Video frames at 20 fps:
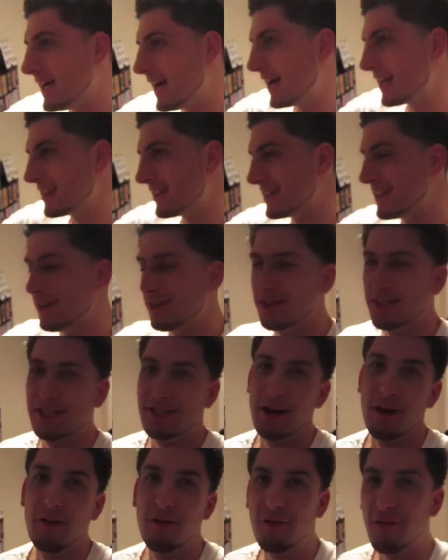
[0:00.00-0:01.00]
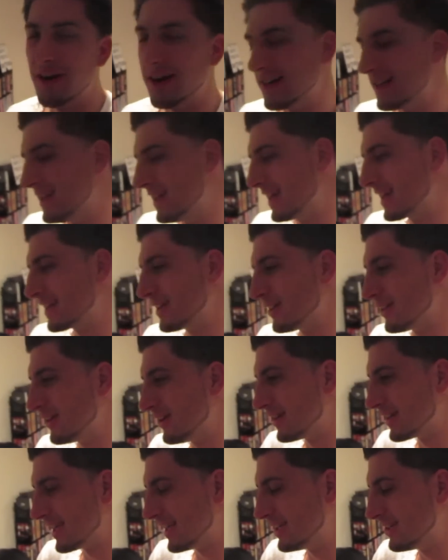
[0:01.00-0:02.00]
I thought that was so fun to like
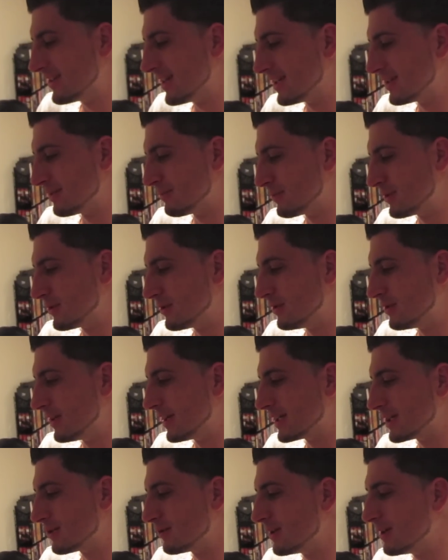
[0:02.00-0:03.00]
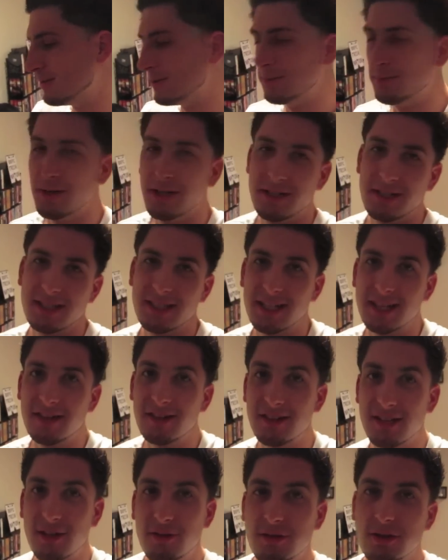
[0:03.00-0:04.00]
look, and you guys are like tweeting me pictures.
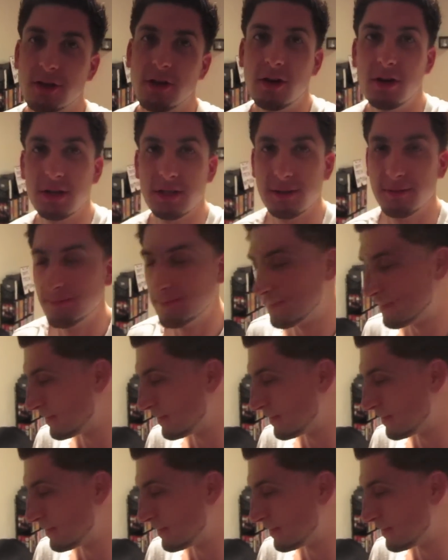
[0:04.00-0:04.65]
I thought that was awesome.